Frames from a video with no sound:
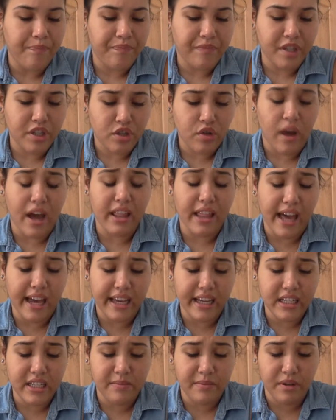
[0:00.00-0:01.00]
So I like
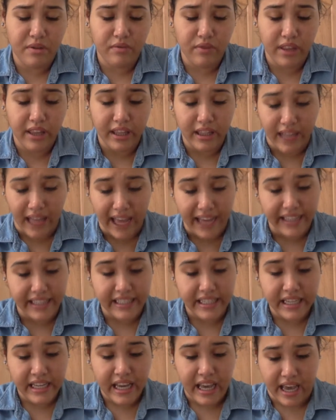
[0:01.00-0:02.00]
it to be really light,
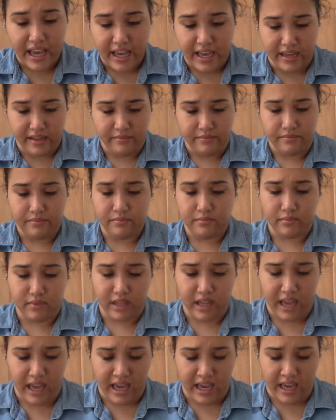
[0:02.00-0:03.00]

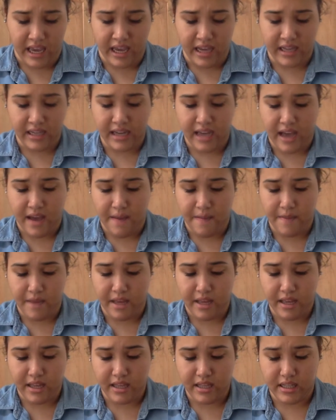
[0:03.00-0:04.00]
and
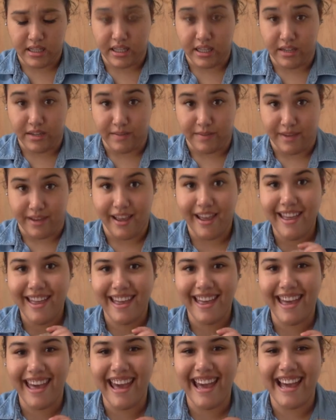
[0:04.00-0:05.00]
excuse me,
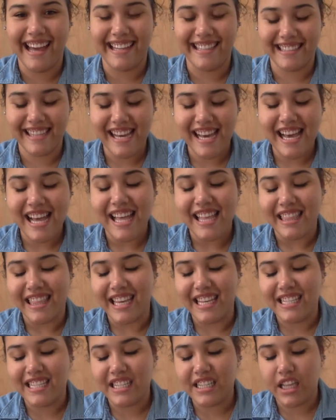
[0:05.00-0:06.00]
and
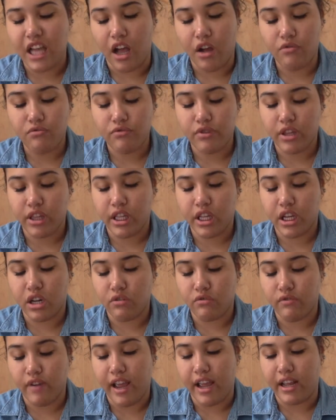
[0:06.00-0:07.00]
this is a really
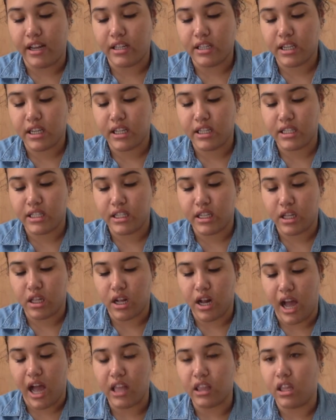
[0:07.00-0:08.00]
great
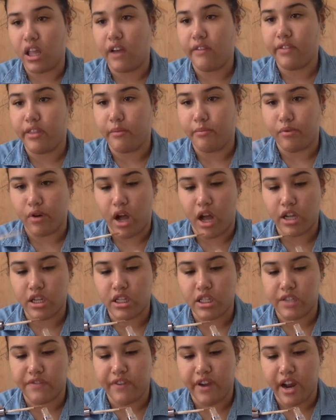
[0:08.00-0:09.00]
concealer. I love the brush.
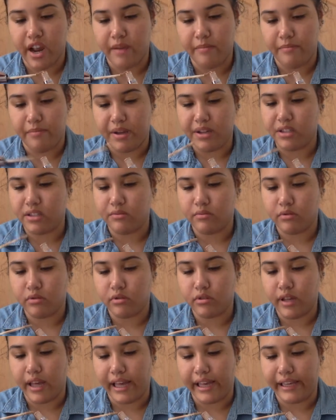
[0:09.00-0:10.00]
It's very
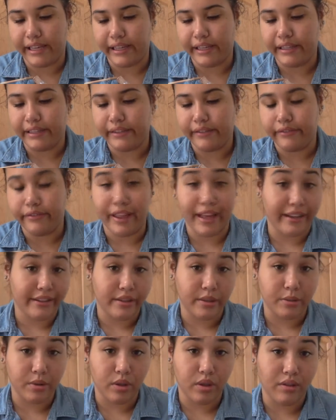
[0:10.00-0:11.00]
bendable and
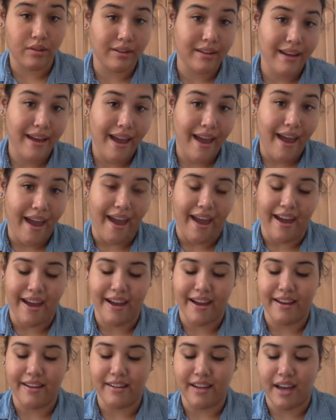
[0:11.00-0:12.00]
flexible
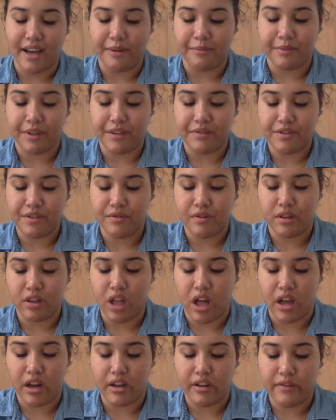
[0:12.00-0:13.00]
and gives you a
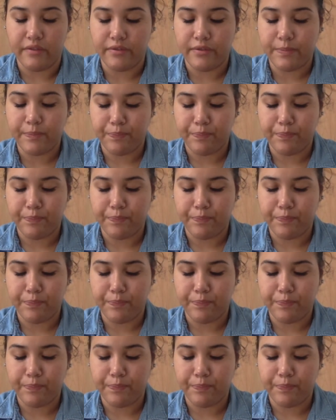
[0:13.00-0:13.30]
lot of